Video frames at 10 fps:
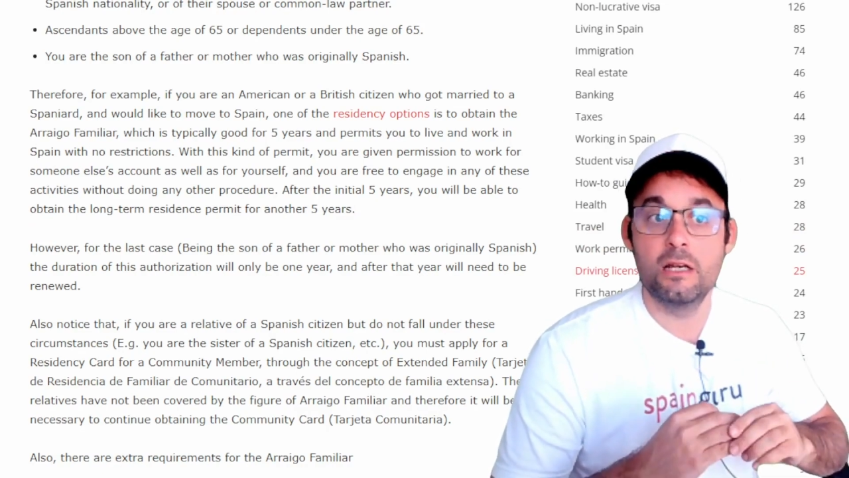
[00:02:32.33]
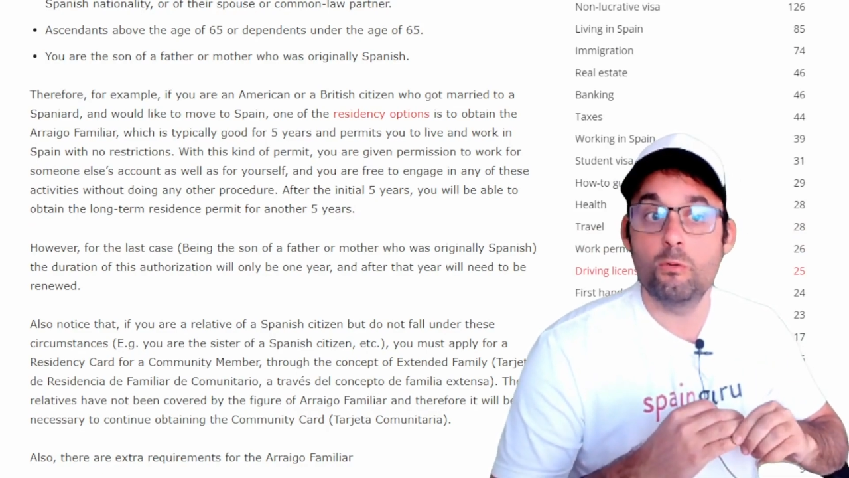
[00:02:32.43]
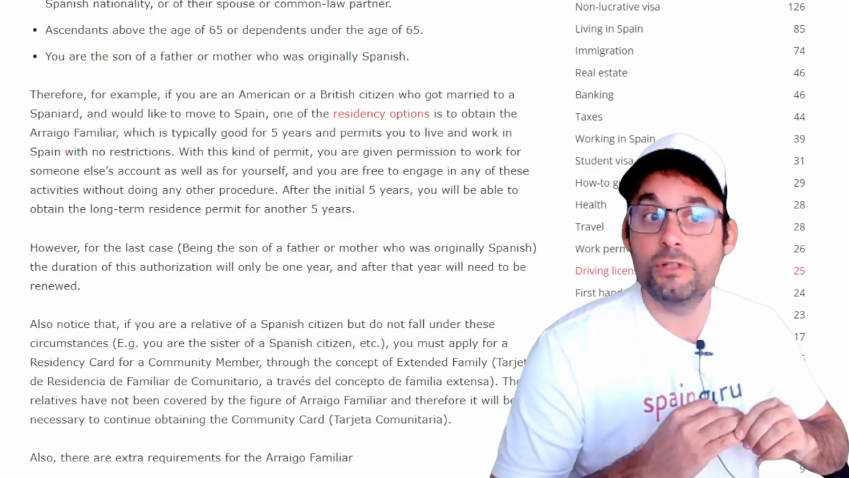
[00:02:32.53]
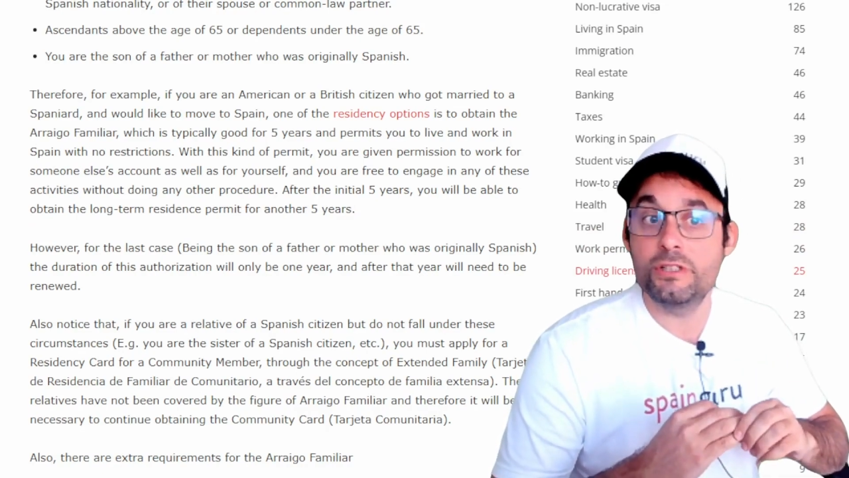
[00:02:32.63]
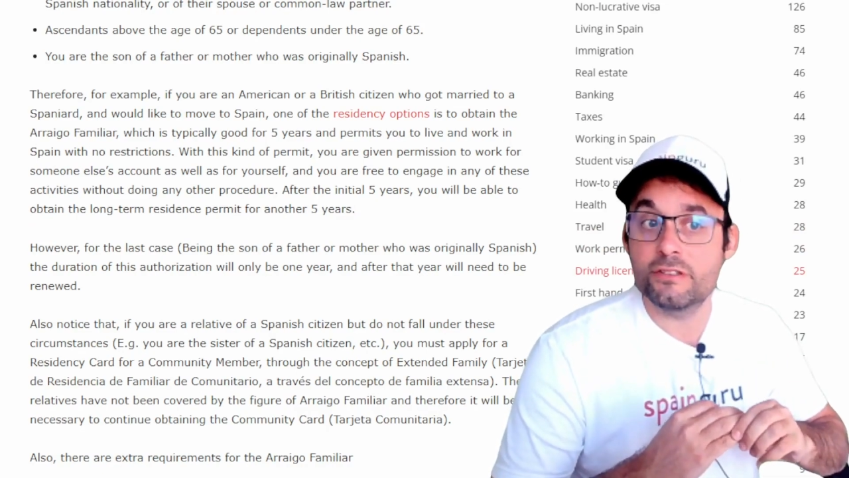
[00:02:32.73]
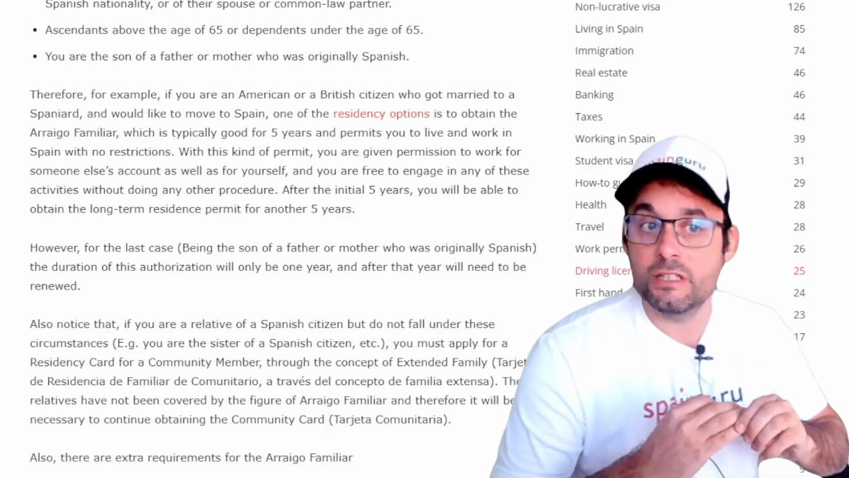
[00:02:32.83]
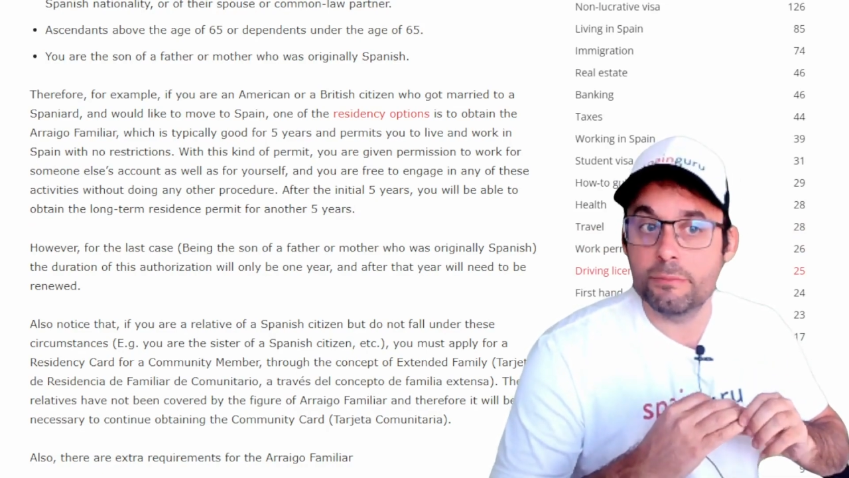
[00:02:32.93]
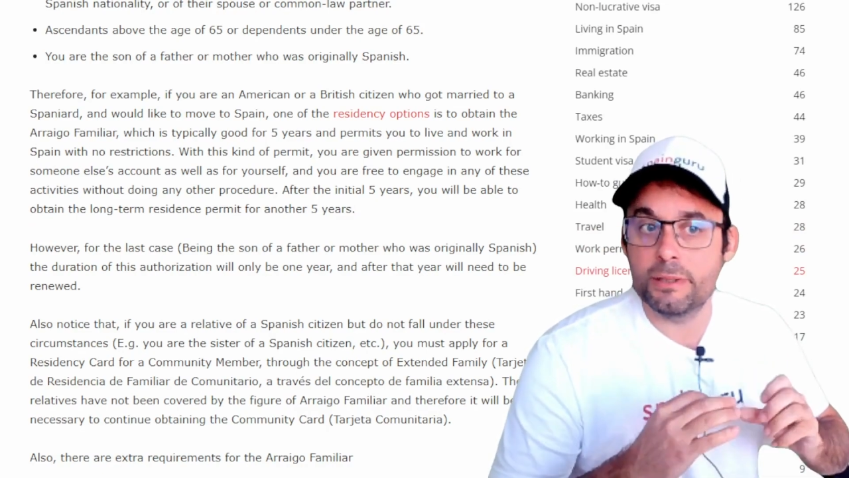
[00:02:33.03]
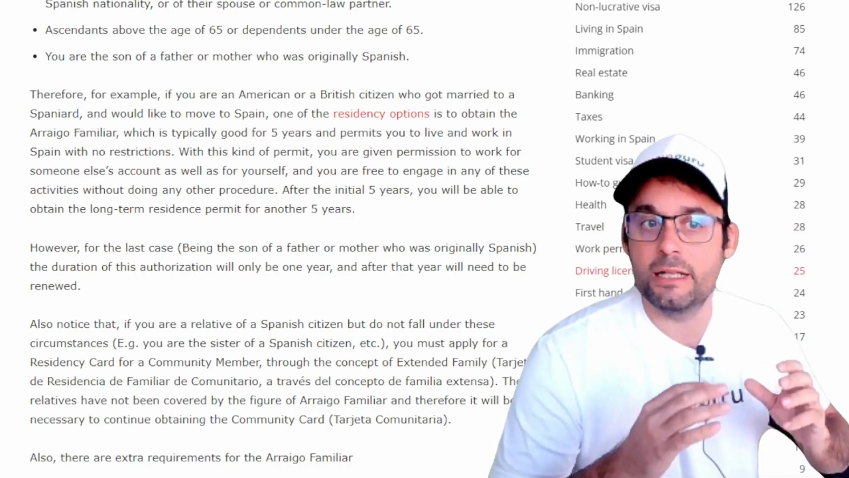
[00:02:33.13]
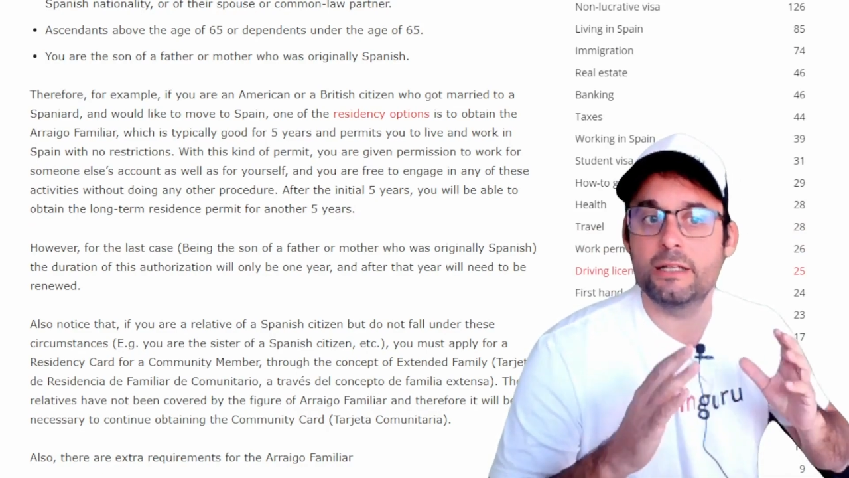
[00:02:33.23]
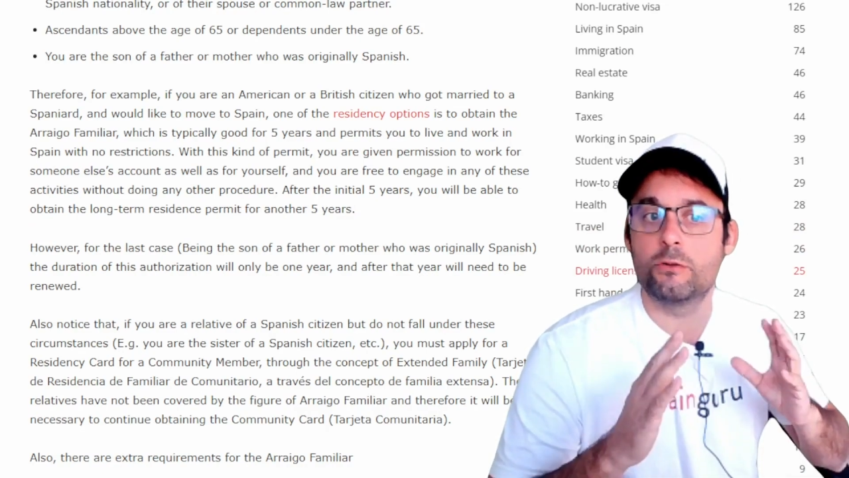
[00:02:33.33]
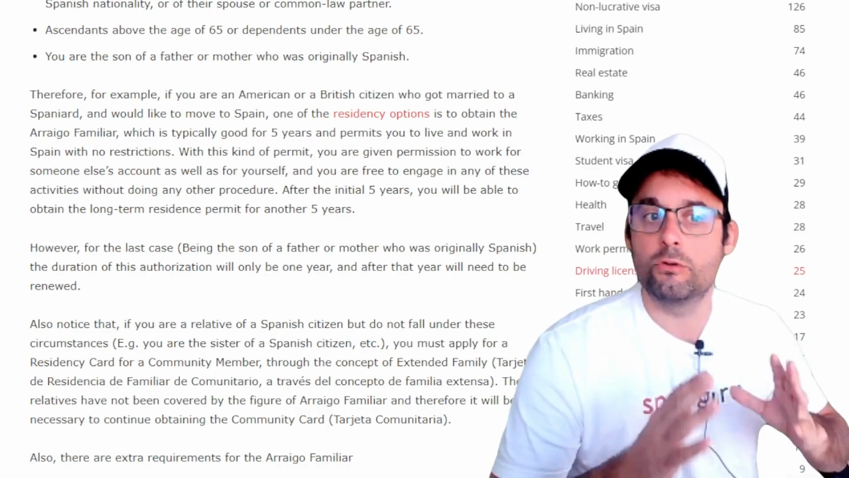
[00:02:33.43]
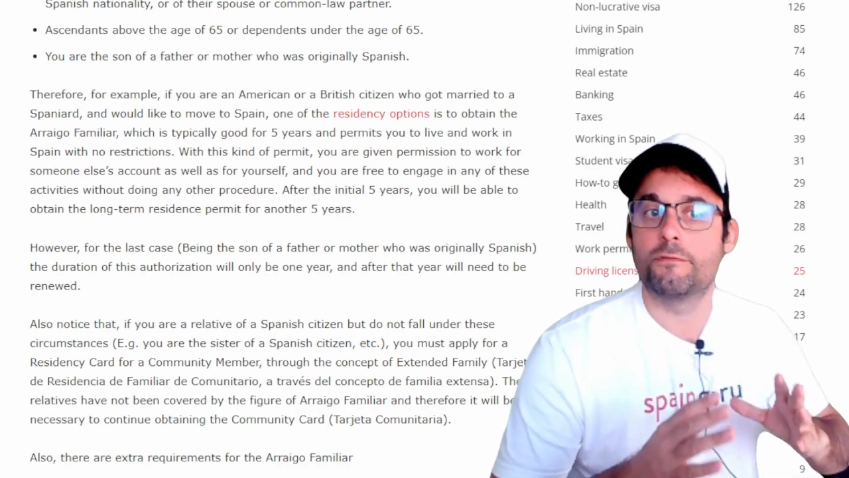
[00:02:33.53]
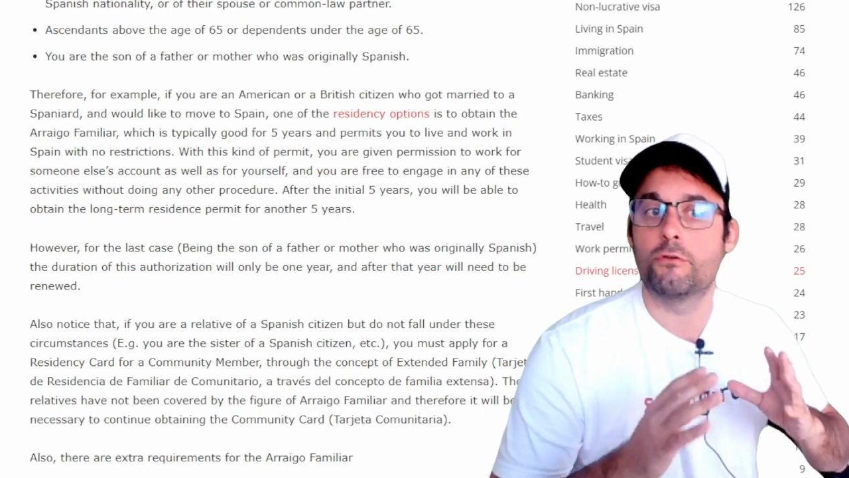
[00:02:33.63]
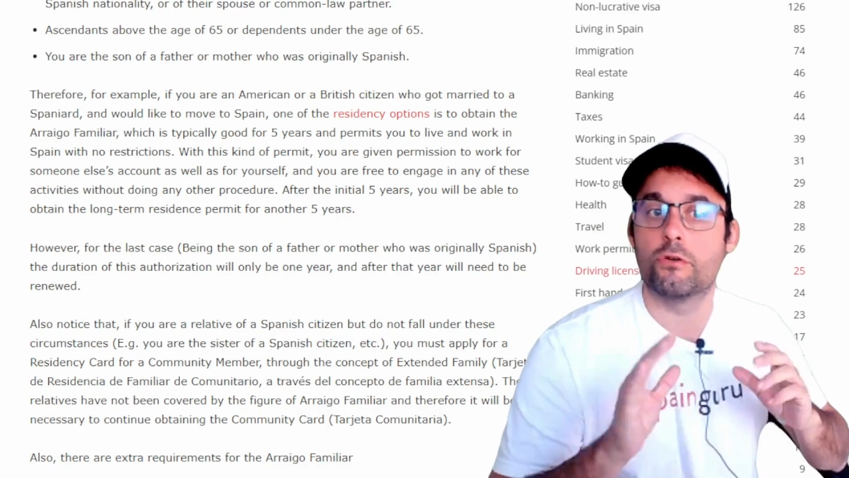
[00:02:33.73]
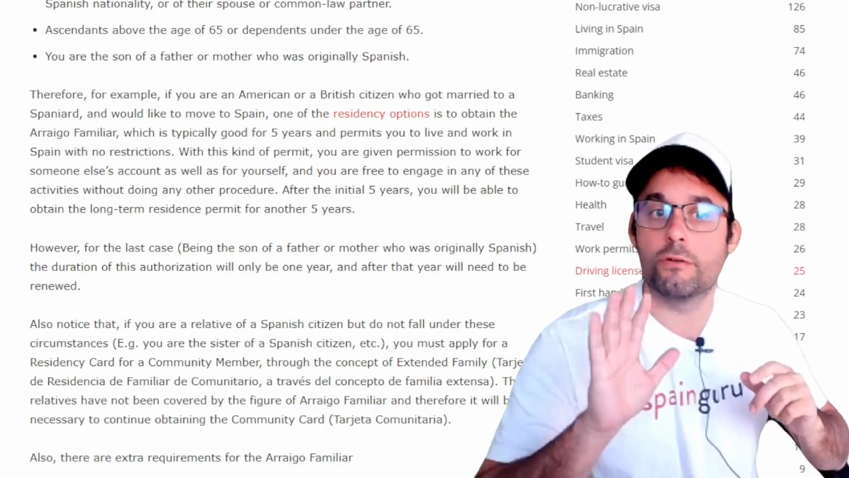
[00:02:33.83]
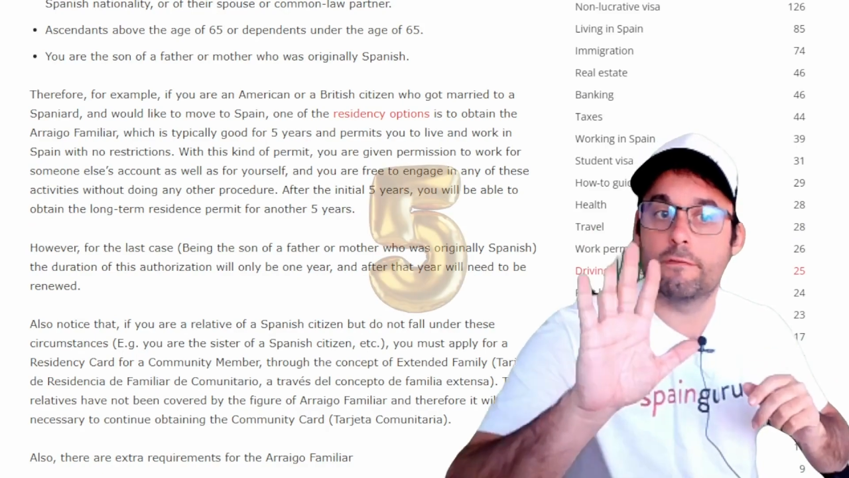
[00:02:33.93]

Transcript: which is typically good for